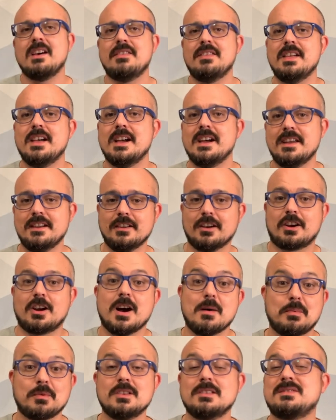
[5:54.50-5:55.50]
than a
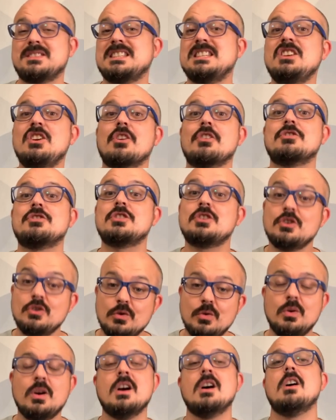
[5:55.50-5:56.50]
couple of
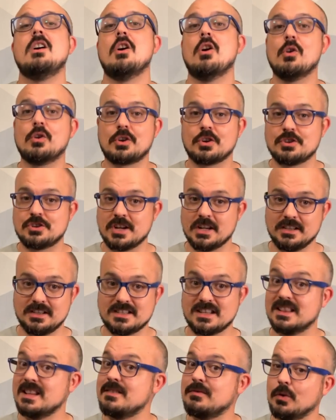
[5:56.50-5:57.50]
CR2 ochre jellies
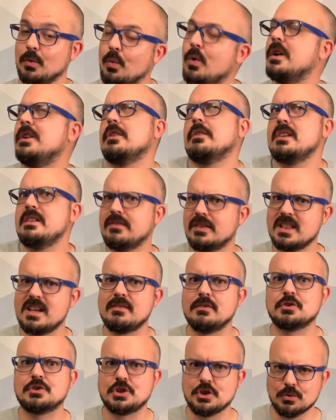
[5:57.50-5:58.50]
at level one or even
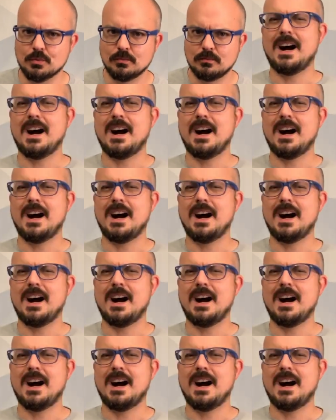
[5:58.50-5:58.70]
level two.